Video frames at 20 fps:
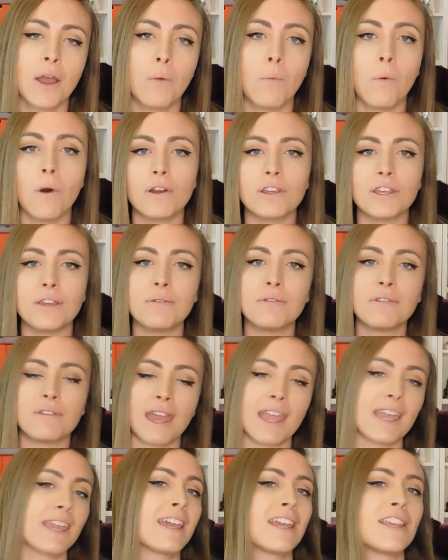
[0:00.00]
What you
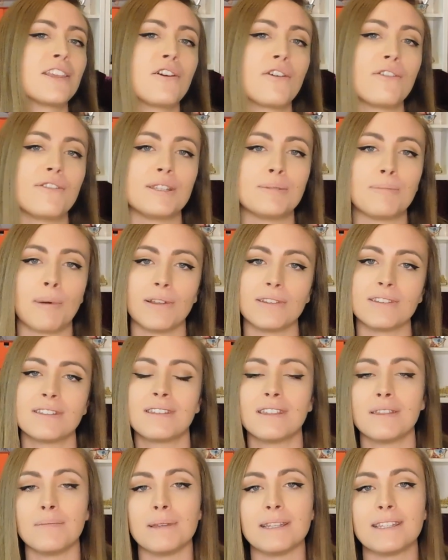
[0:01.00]
think and your
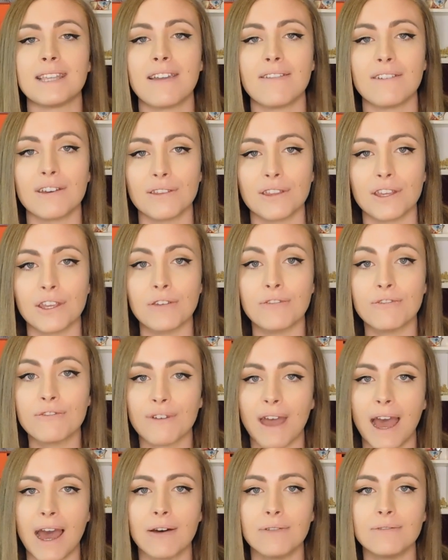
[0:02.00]
response to the material that you
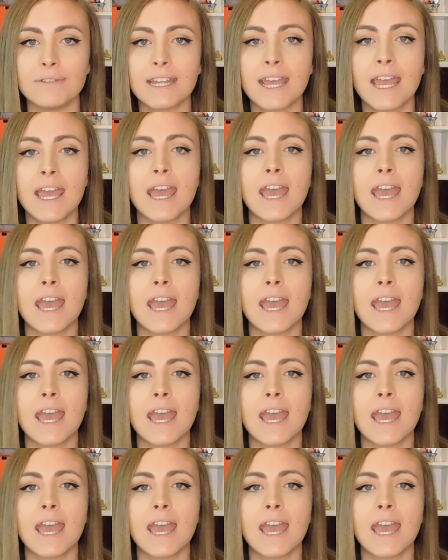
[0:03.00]
found